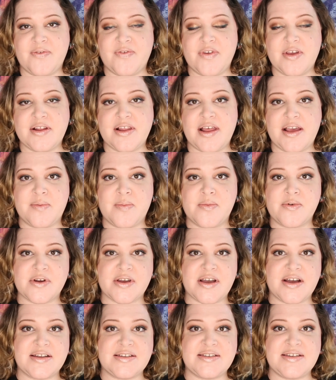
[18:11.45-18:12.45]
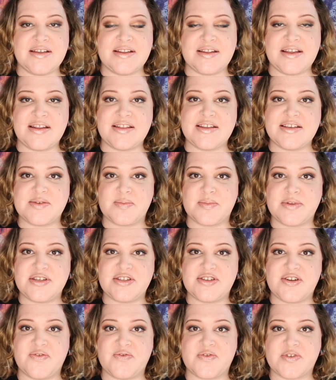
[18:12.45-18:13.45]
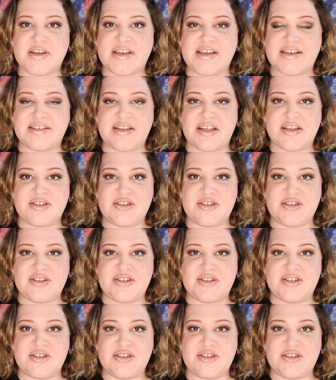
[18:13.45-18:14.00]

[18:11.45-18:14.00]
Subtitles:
If you'd like more content like this, please don't forget